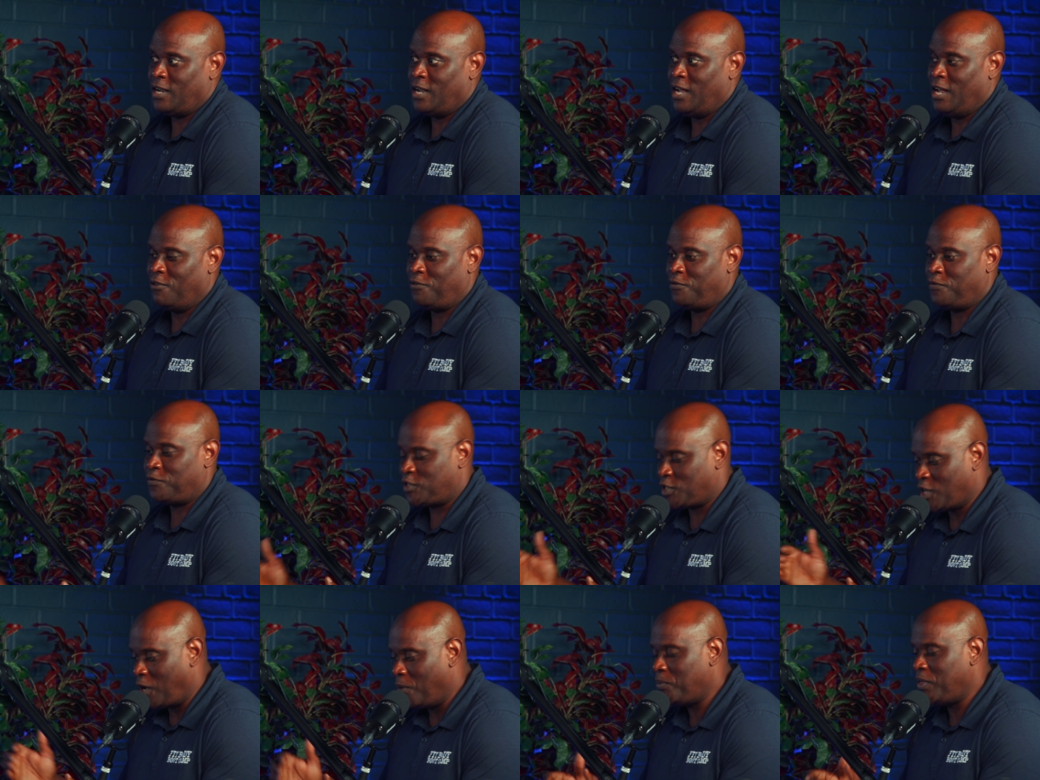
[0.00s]
if
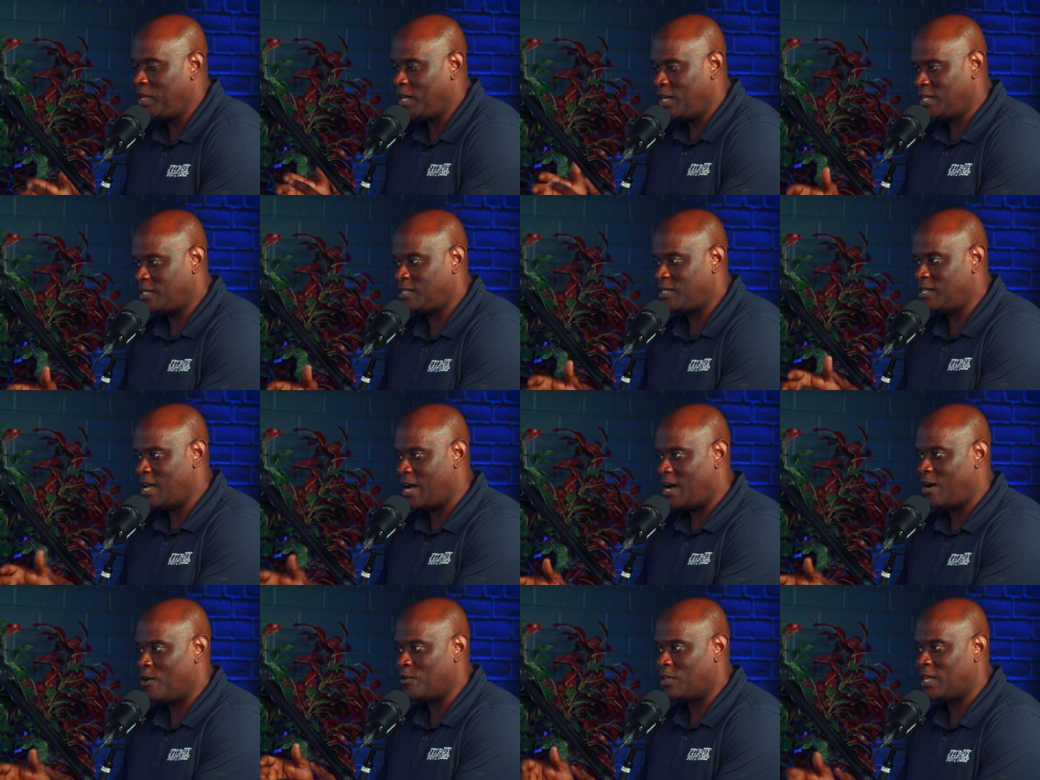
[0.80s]
something is
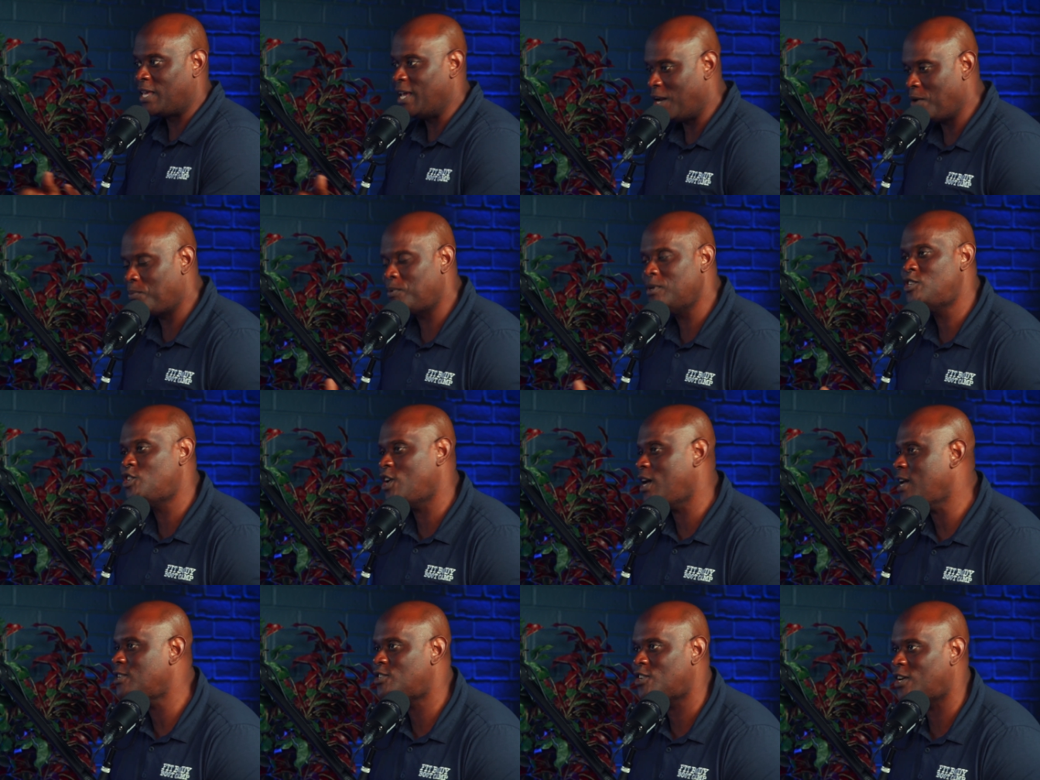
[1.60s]
not, get up and
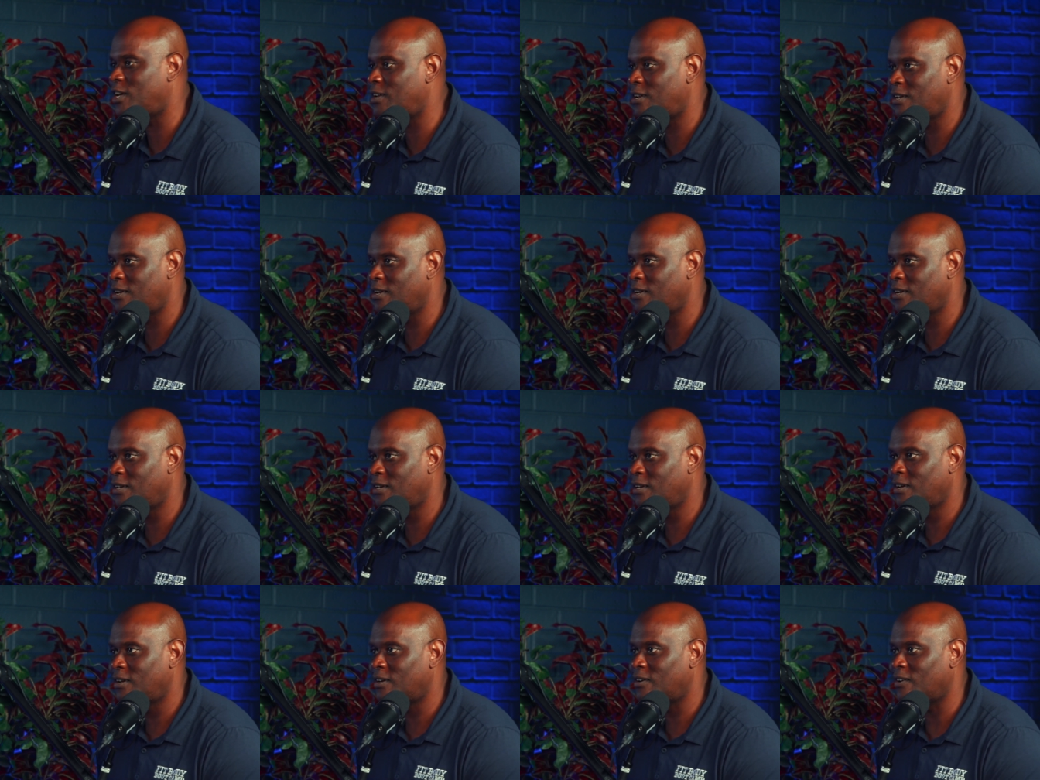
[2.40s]
change it,
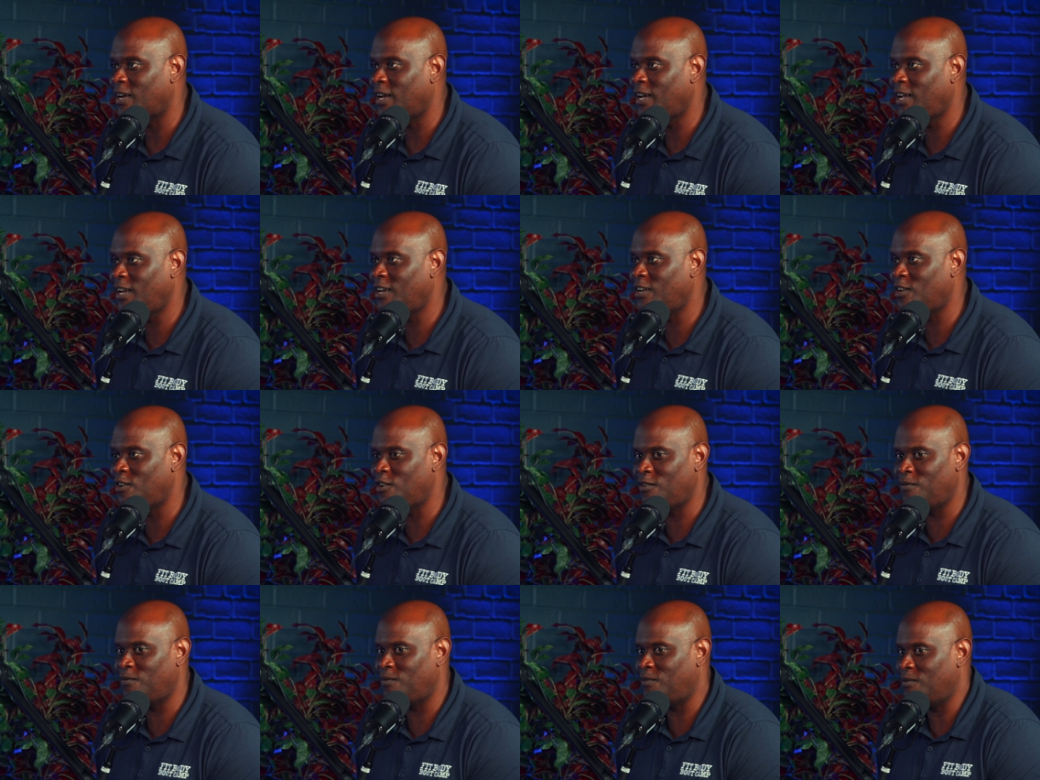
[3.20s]
right?
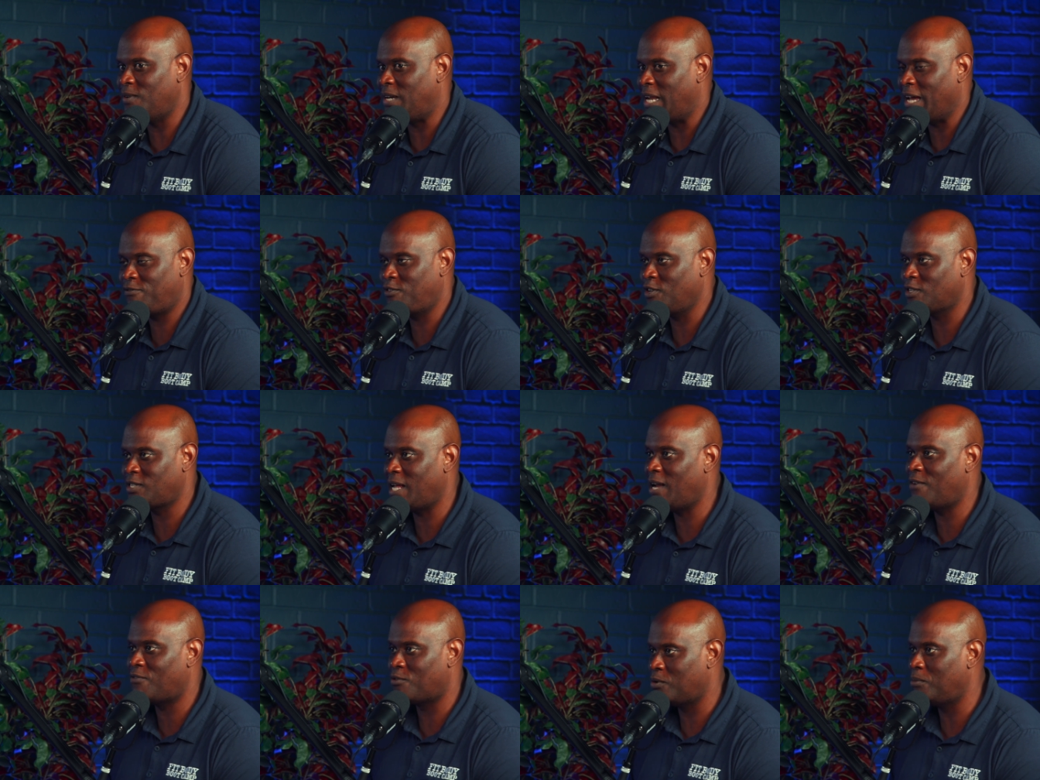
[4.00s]
life doesn't
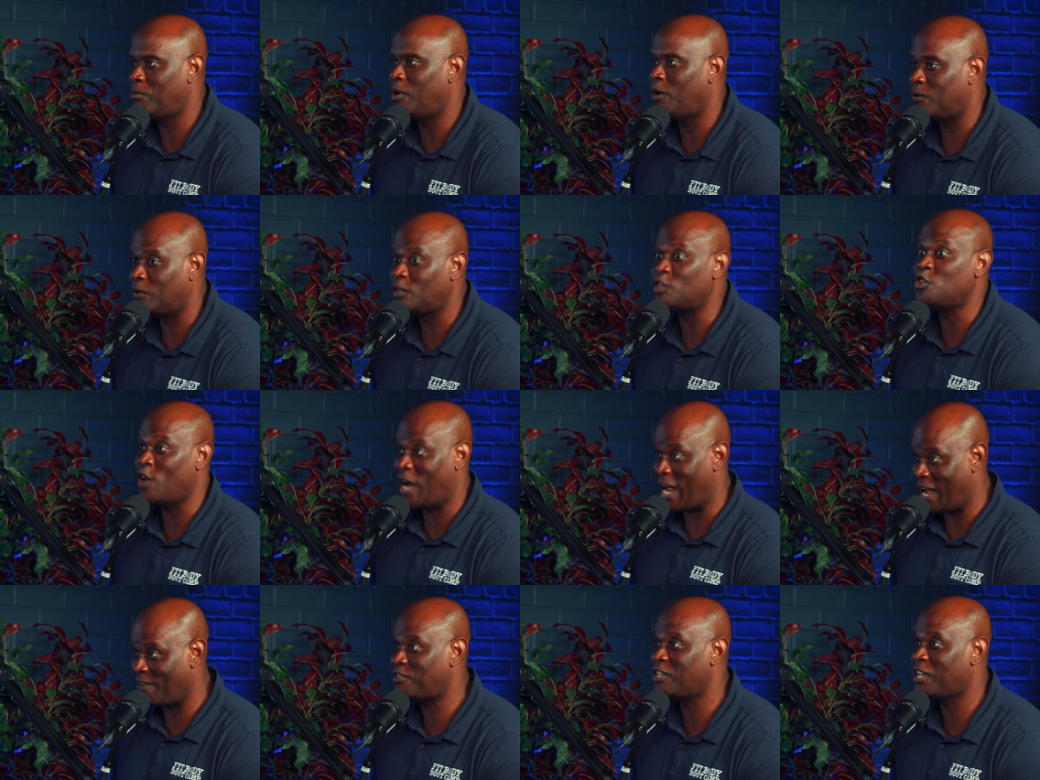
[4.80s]
have a remote. You
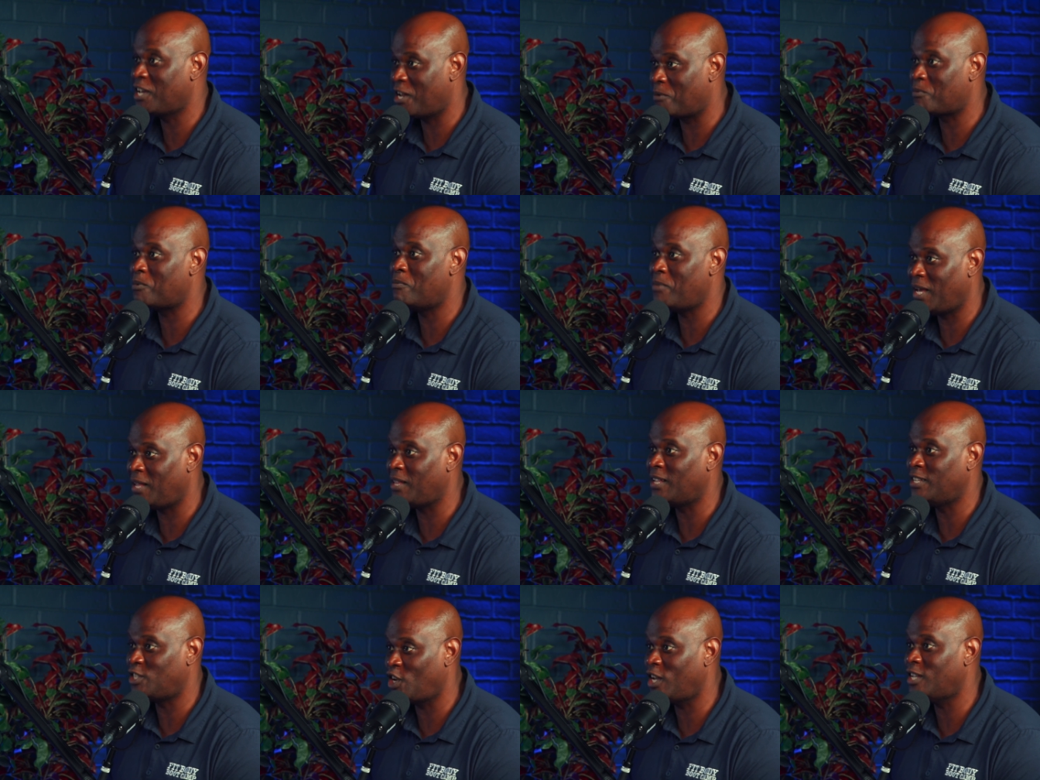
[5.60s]
have to get up and
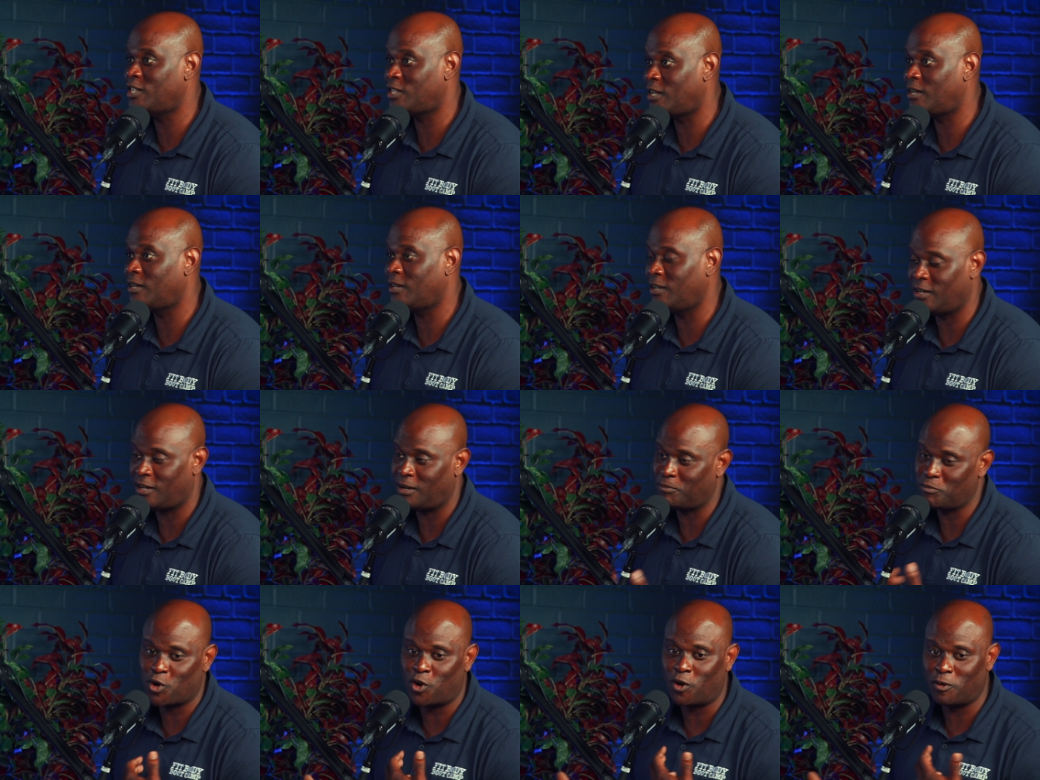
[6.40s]
make and change it. You know,
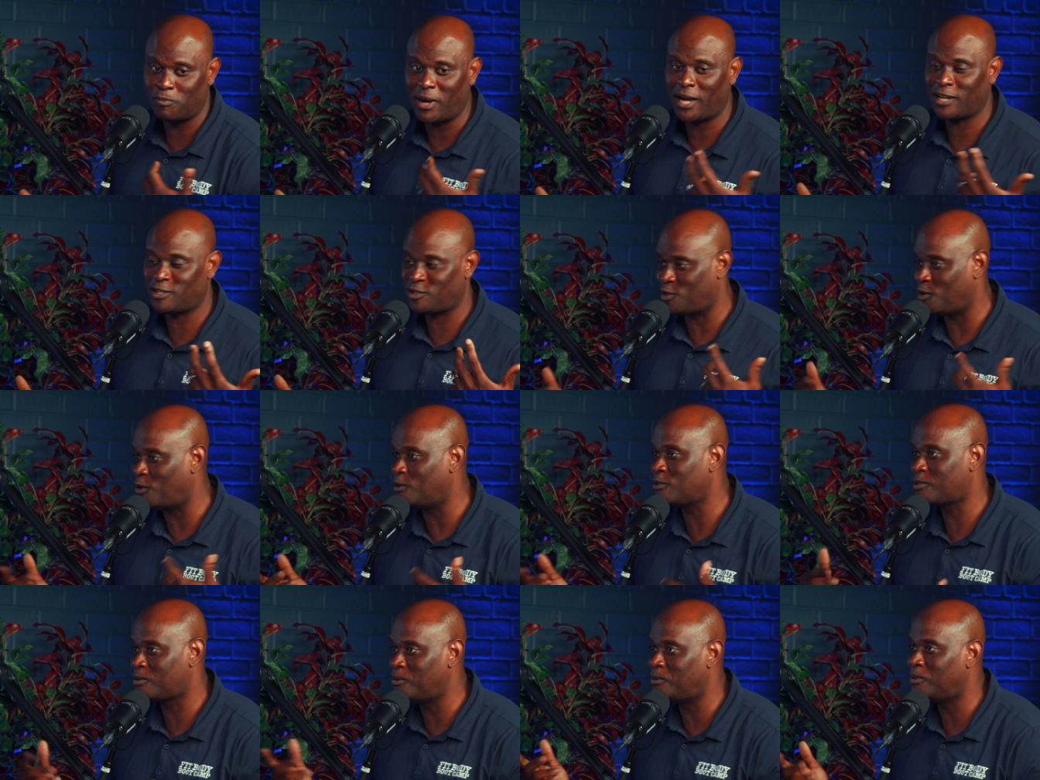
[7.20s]
I'm going back to the
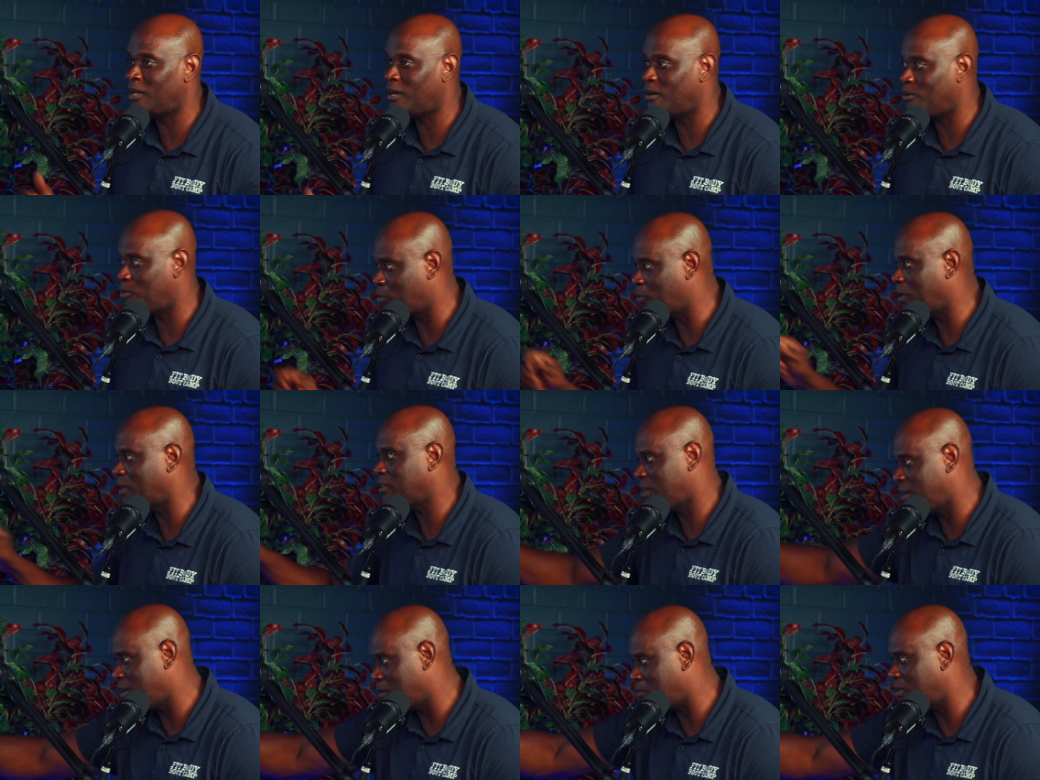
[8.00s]
old school now where we have
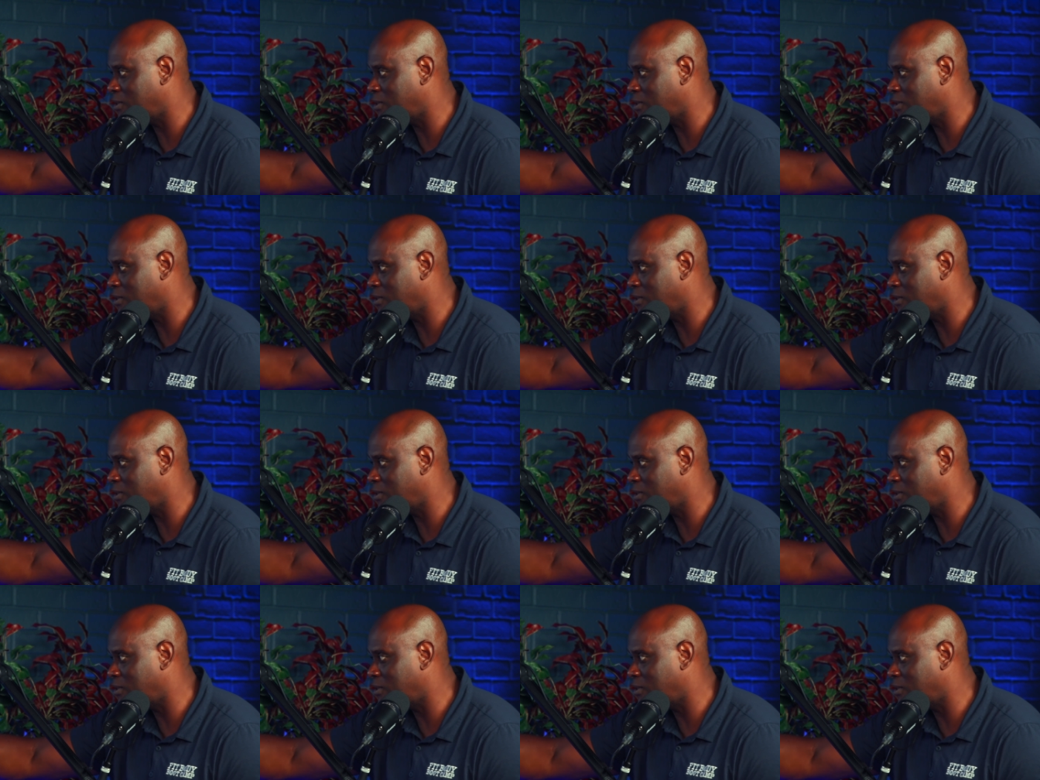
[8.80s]
to get up